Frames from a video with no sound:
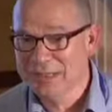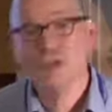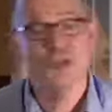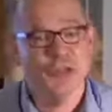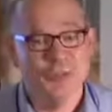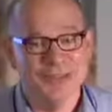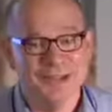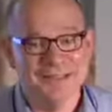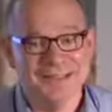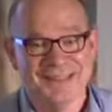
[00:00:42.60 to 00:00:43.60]
Did you know
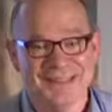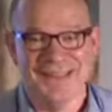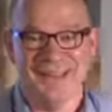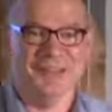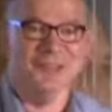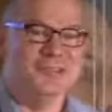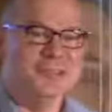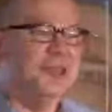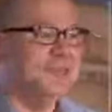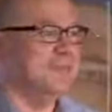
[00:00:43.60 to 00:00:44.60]
that? Yeah, you'd
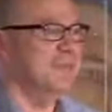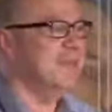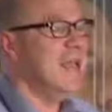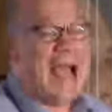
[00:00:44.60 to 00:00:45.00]
learned something.